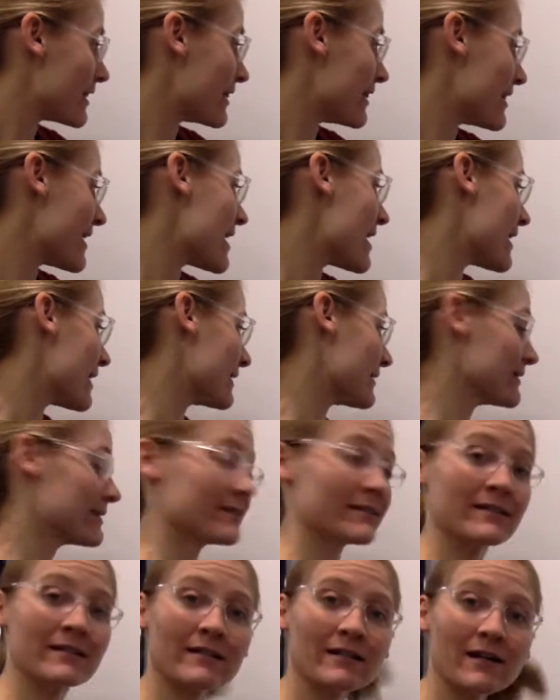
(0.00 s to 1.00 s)
than
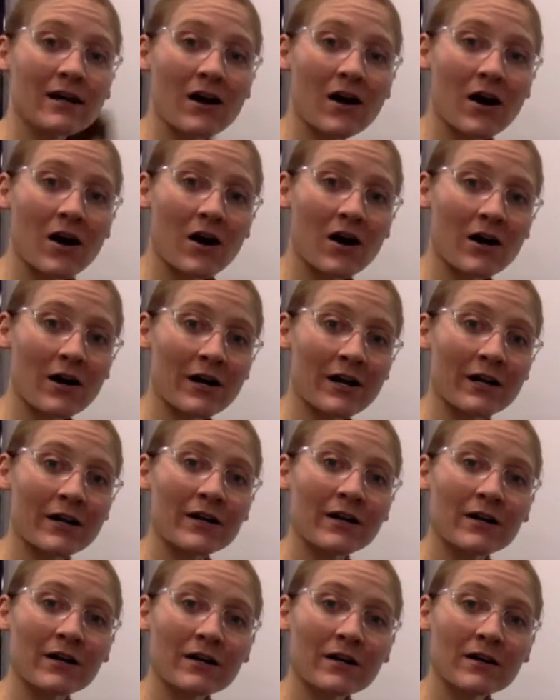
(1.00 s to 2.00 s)
our
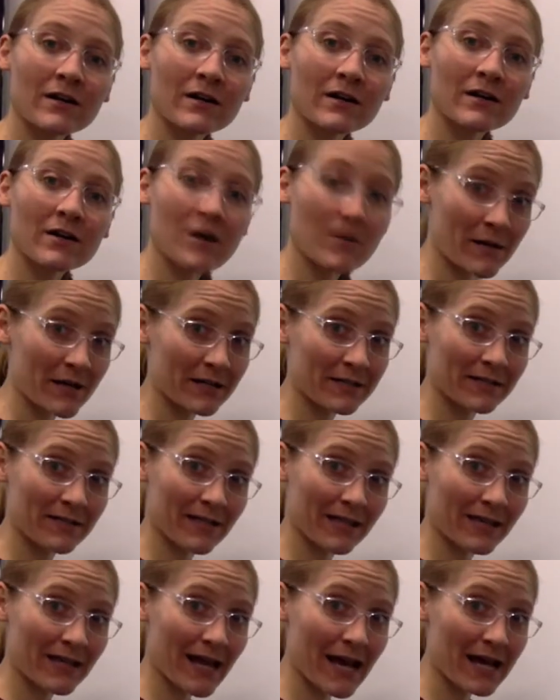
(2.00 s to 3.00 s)

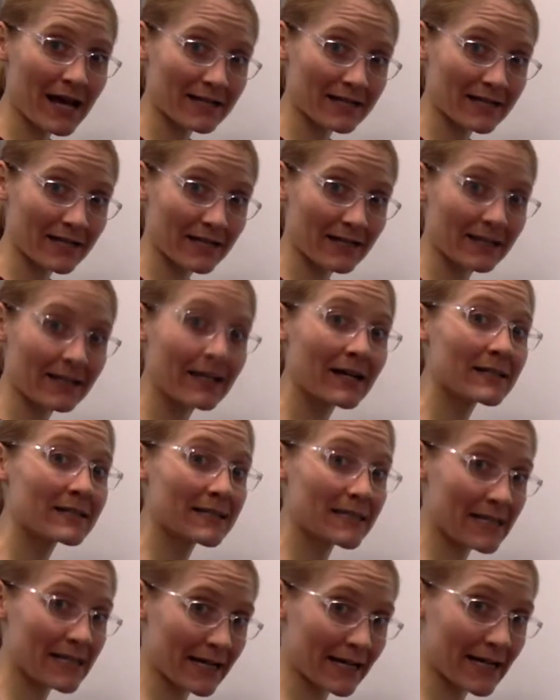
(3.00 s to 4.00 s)
carboxylic acid,
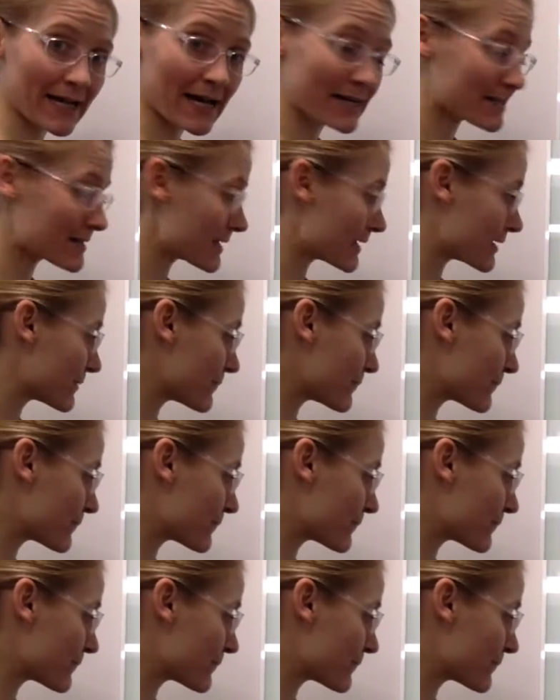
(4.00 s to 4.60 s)
acetic acid.